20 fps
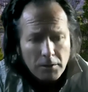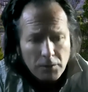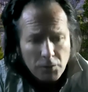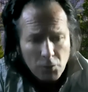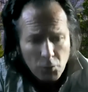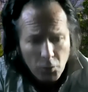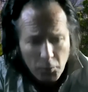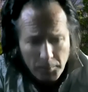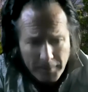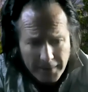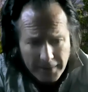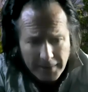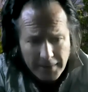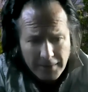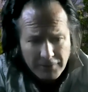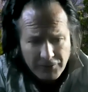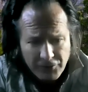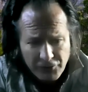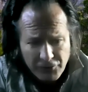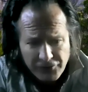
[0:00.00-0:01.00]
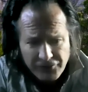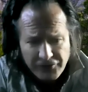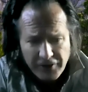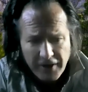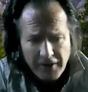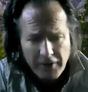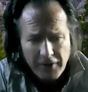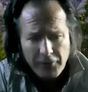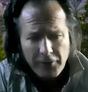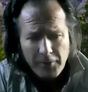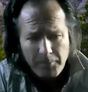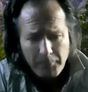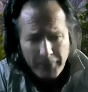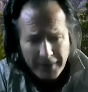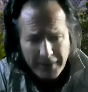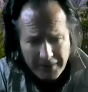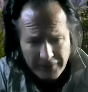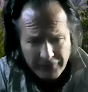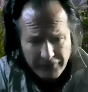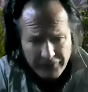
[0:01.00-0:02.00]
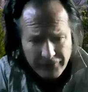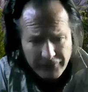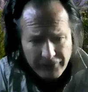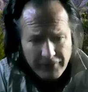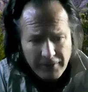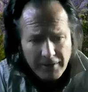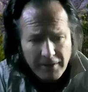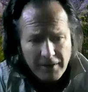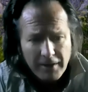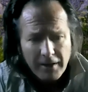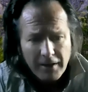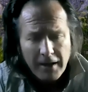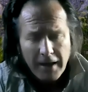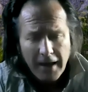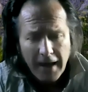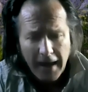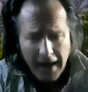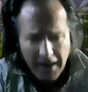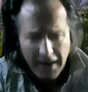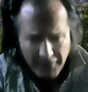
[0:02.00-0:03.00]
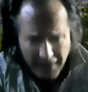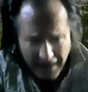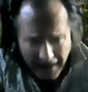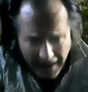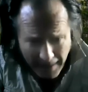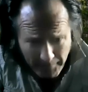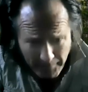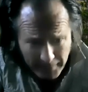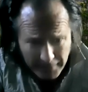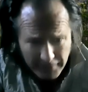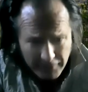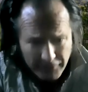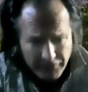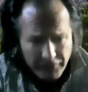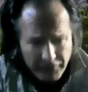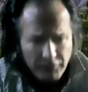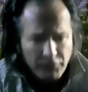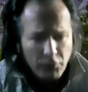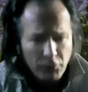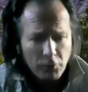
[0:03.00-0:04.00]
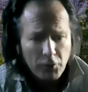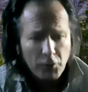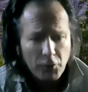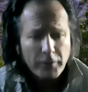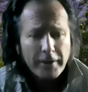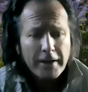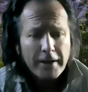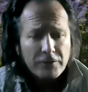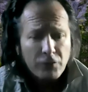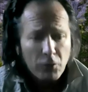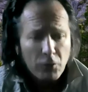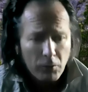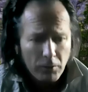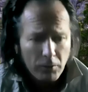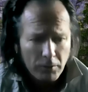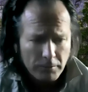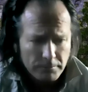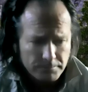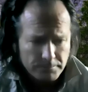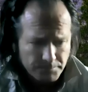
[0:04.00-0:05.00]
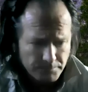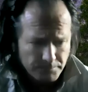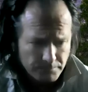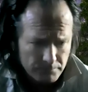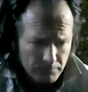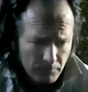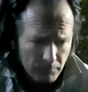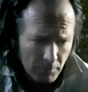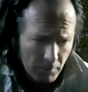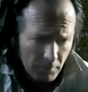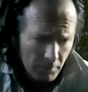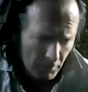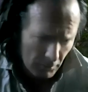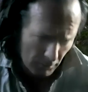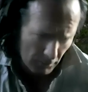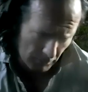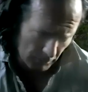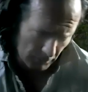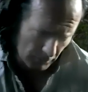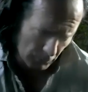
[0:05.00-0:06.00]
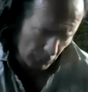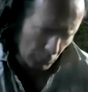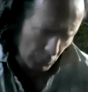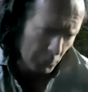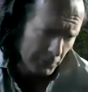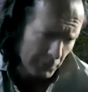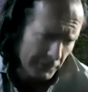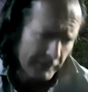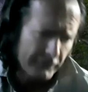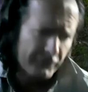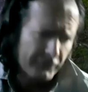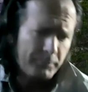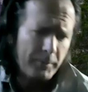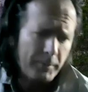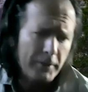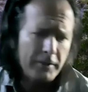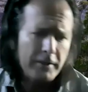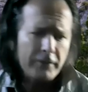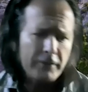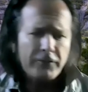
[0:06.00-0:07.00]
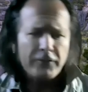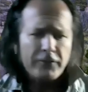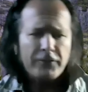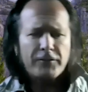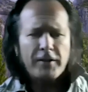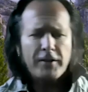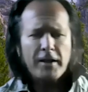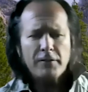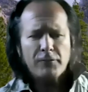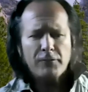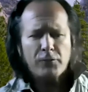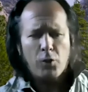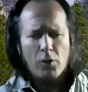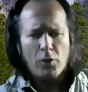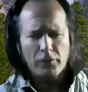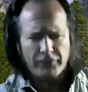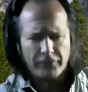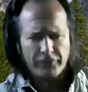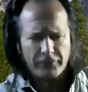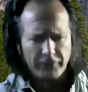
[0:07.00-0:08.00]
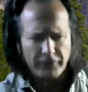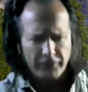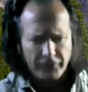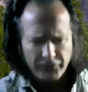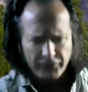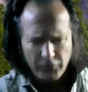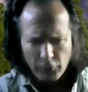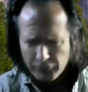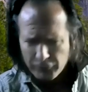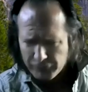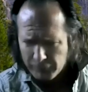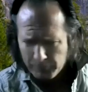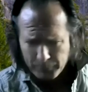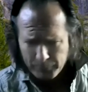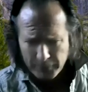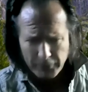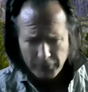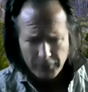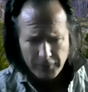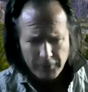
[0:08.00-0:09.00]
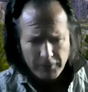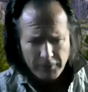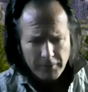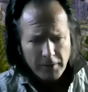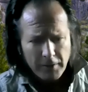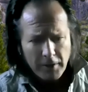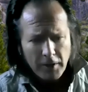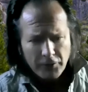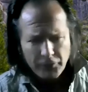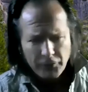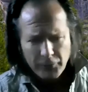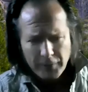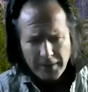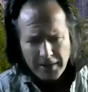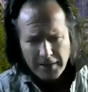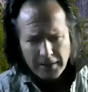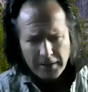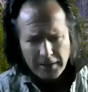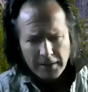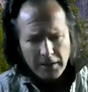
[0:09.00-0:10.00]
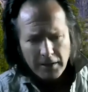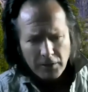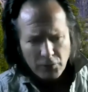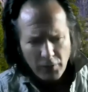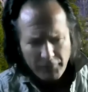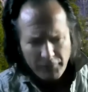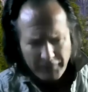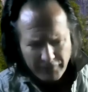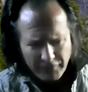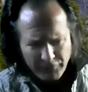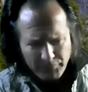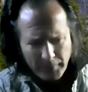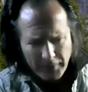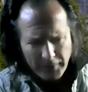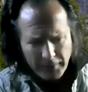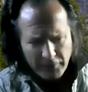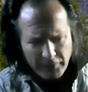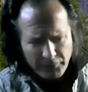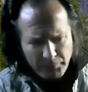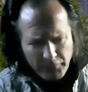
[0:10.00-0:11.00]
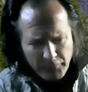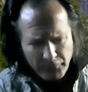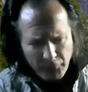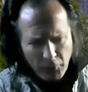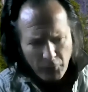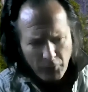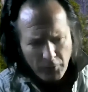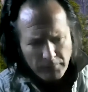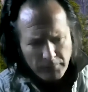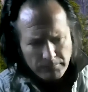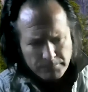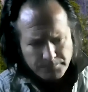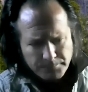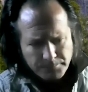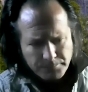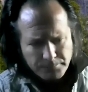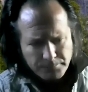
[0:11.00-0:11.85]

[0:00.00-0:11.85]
you will begin to share in the peace and the happiness of your Creator. You will experience a state of consciousness so superior to any you have experienced before